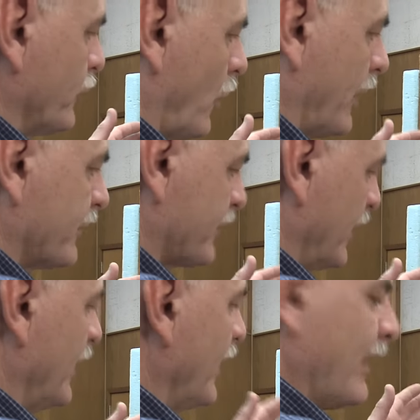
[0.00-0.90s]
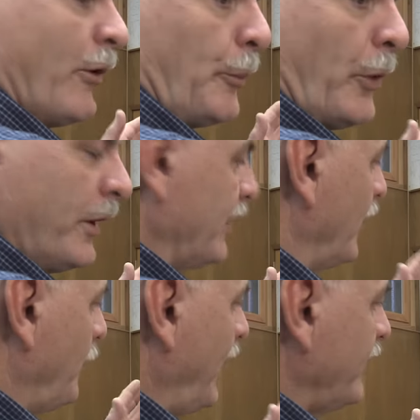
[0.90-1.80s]
joist that will put it in
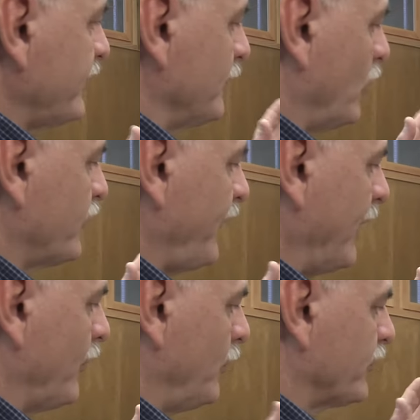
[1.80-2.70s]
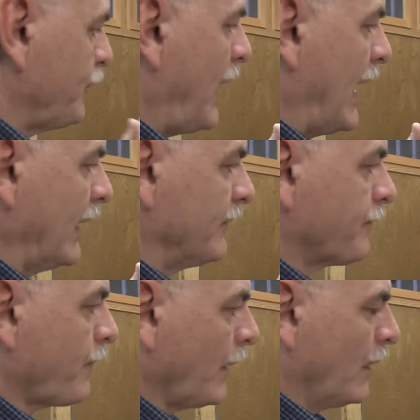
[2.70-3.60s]
the best and most favorable spot.
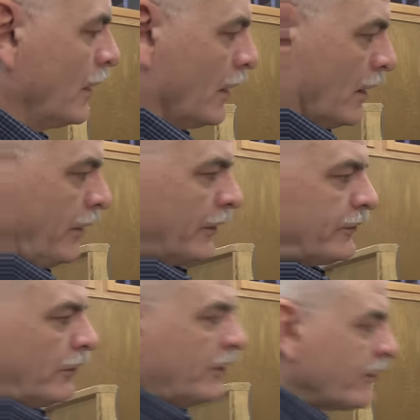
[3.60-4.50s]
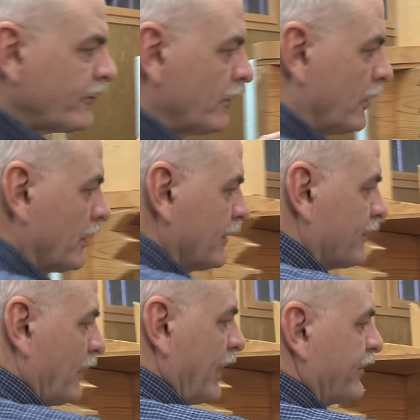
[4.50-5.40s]
The traditional
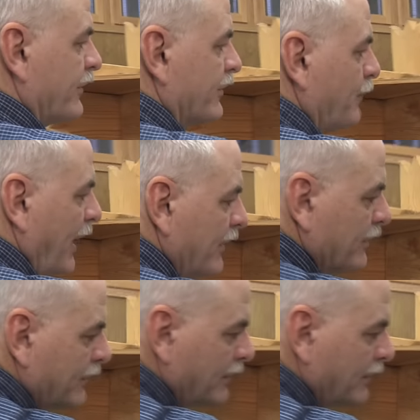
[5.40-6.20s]
installation has been